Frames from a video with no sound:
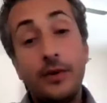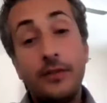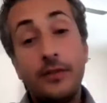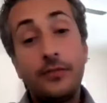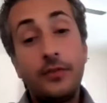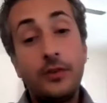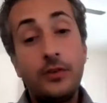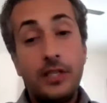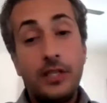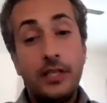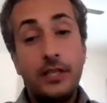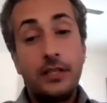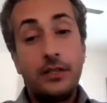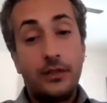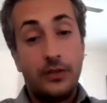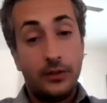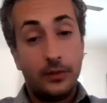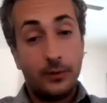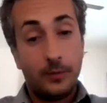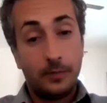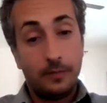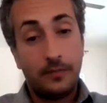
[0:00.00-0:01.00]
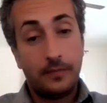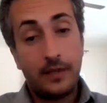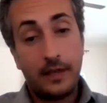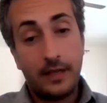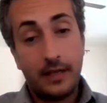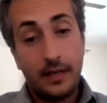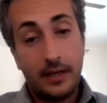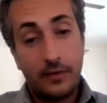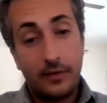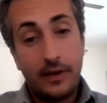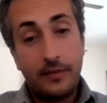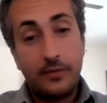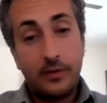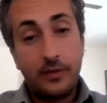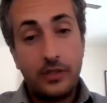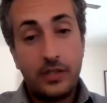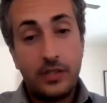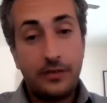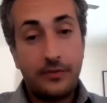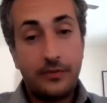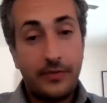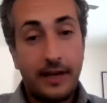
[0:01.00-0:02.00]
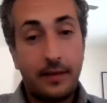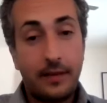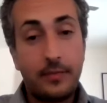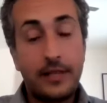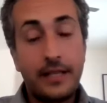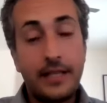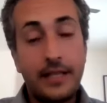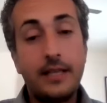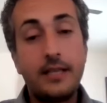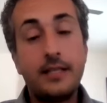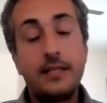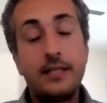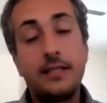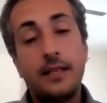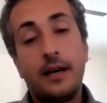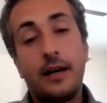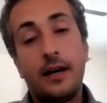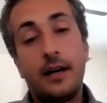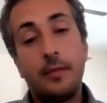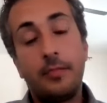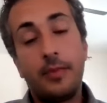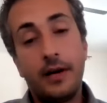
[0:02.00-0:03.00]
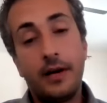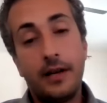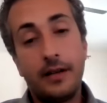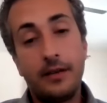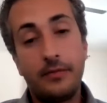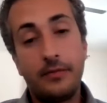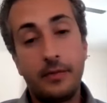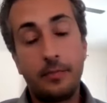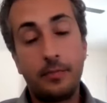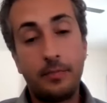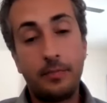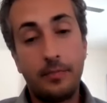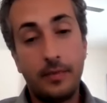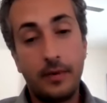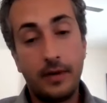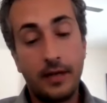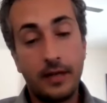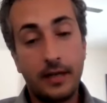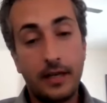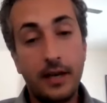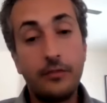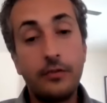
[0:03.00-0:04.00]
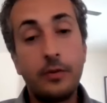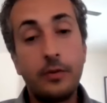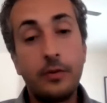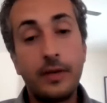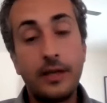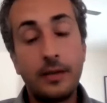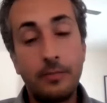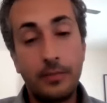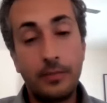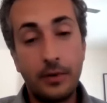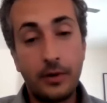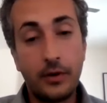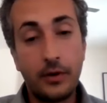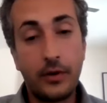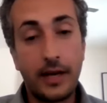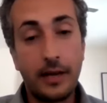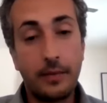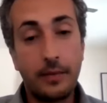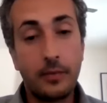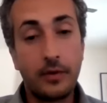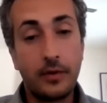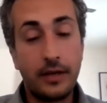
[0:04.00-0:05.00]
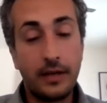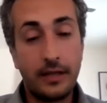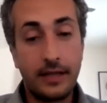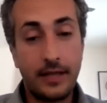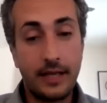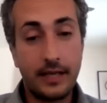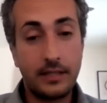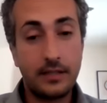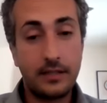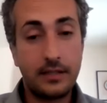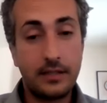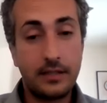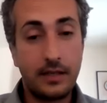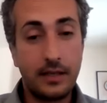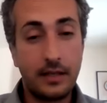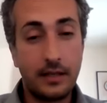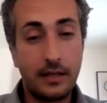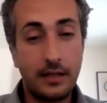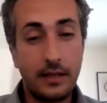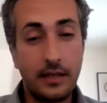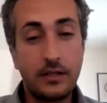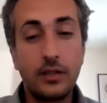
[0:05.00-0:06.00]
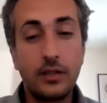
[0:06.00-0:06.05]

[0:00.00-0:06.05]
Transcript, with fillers: the refugees do. Uh, mm-hmm. refugee families are part of a, a government program that's uh,